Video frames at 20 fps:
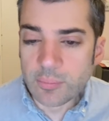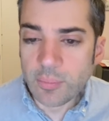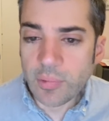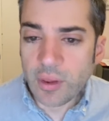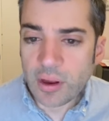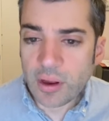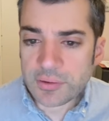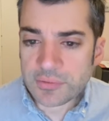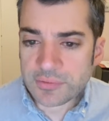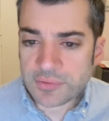
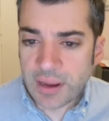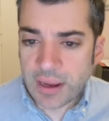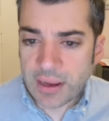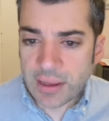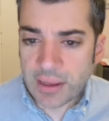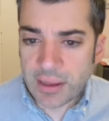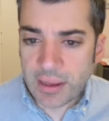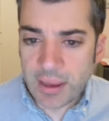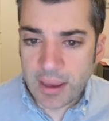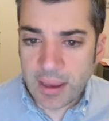Block
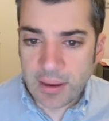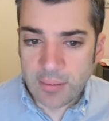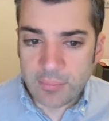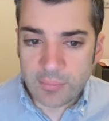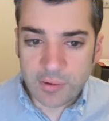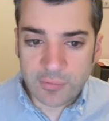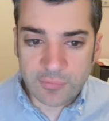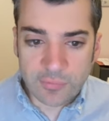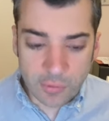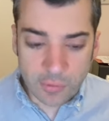stacking
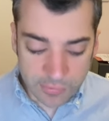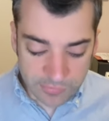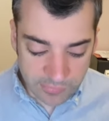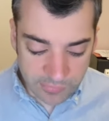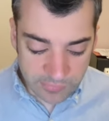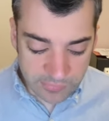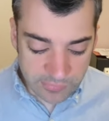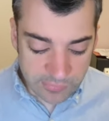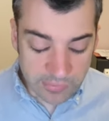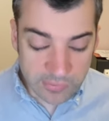game, of
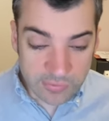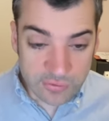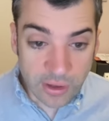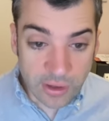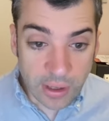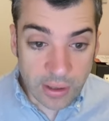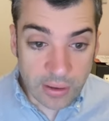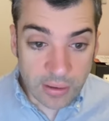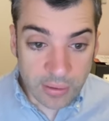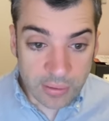course, is
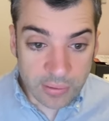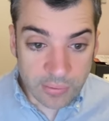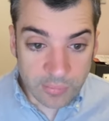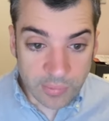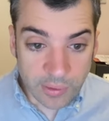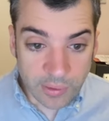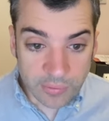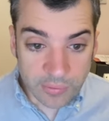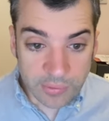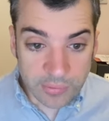Jenga. You
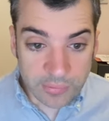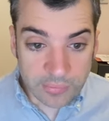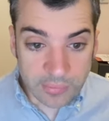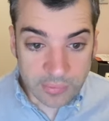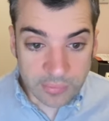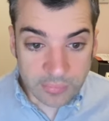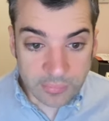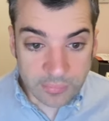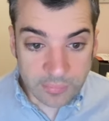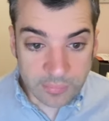build a,
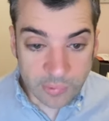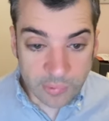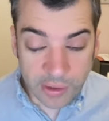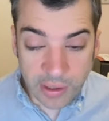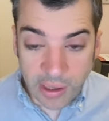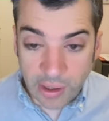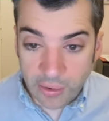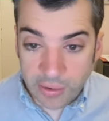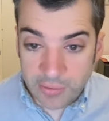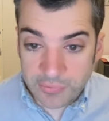a
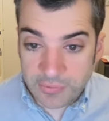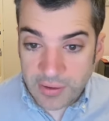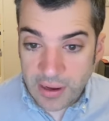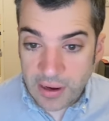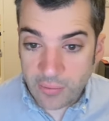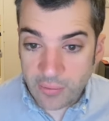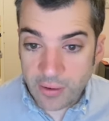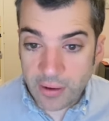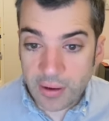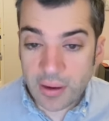precarious
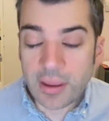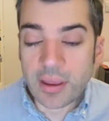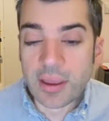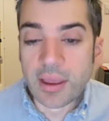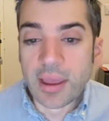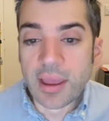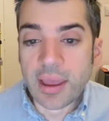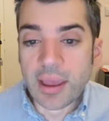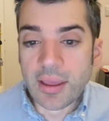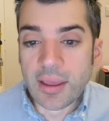tower,
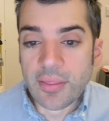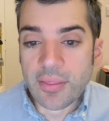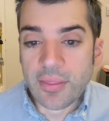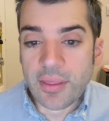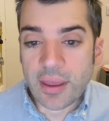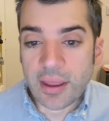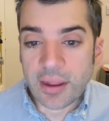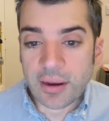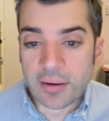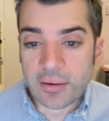and
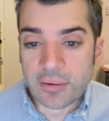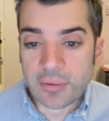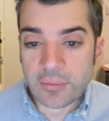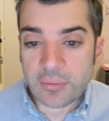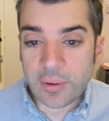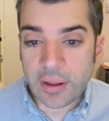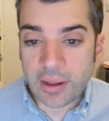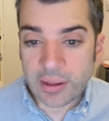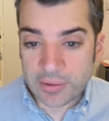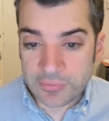then,
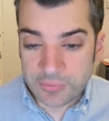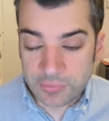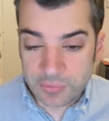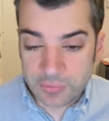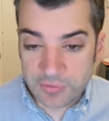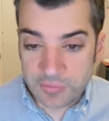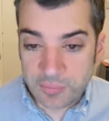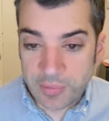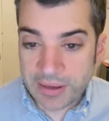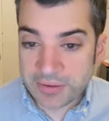well, I guess you
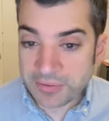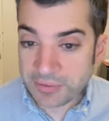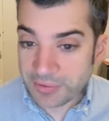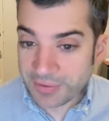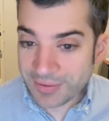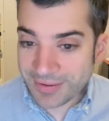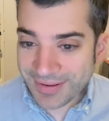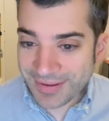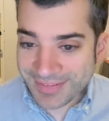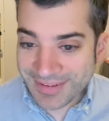
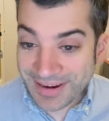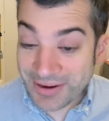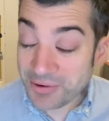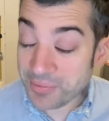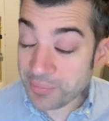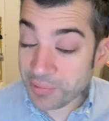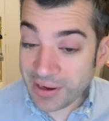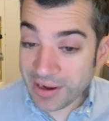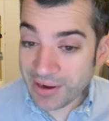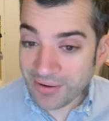dismantle a
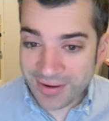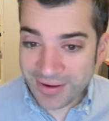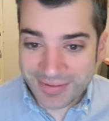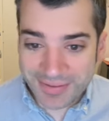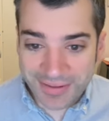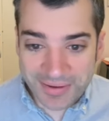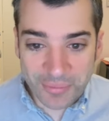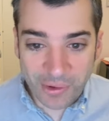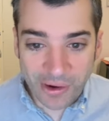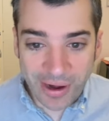tower
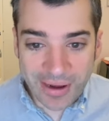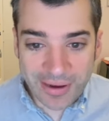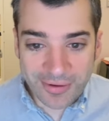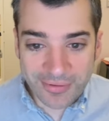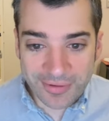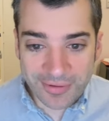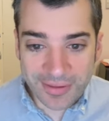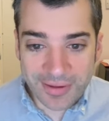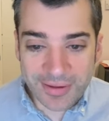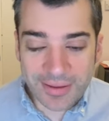precariously, more
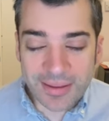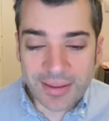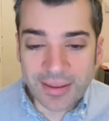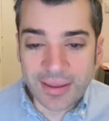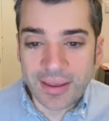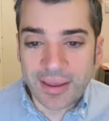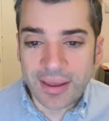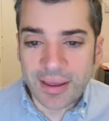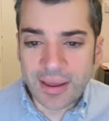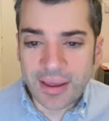accurately.
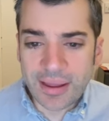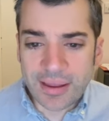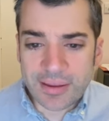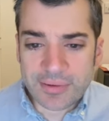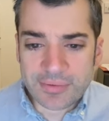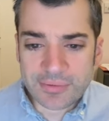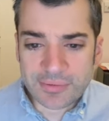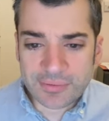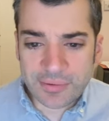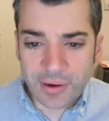
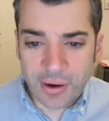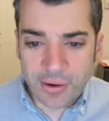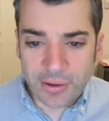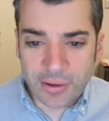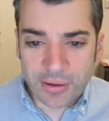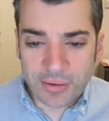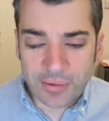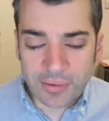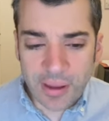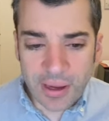Uh,
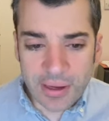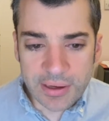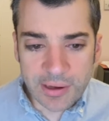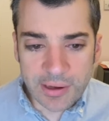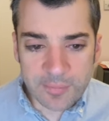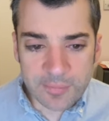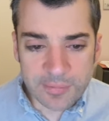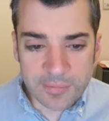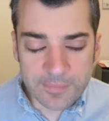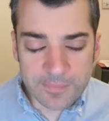starting
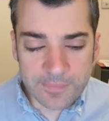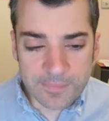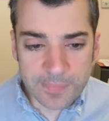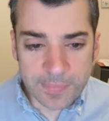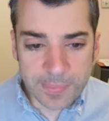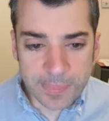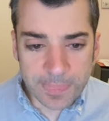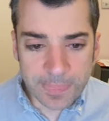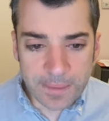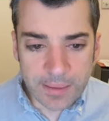lineup
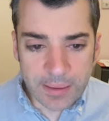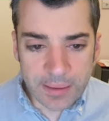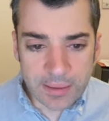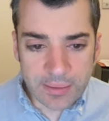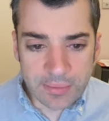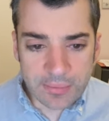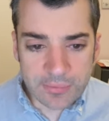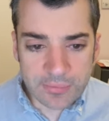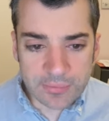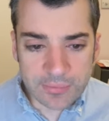
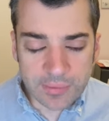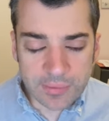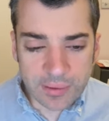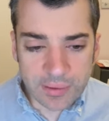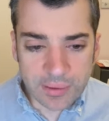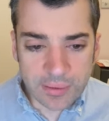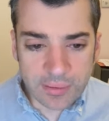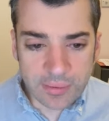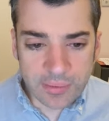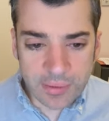is
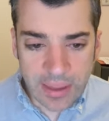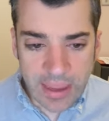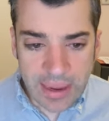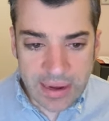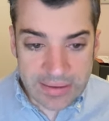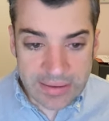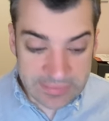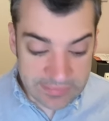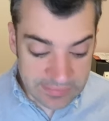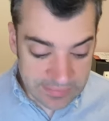the
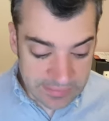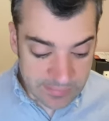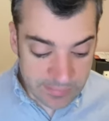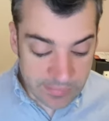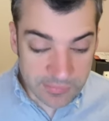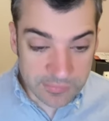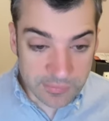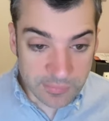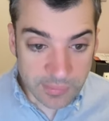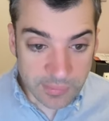A
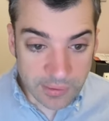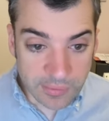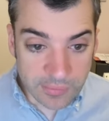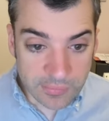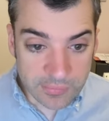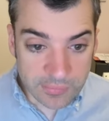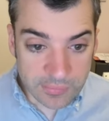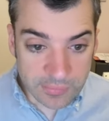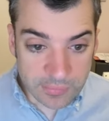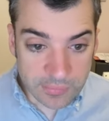team, I
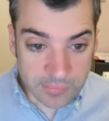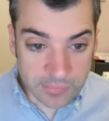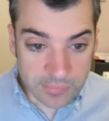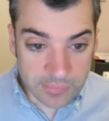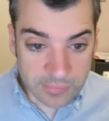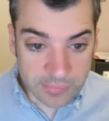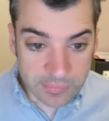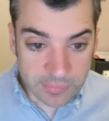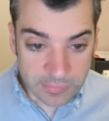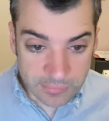suppose.
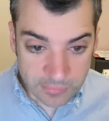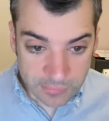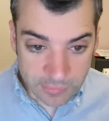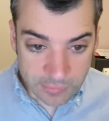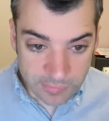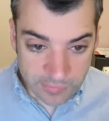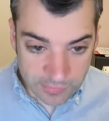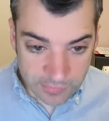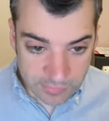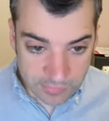
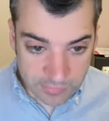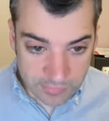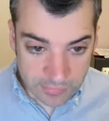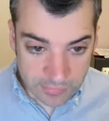Oops.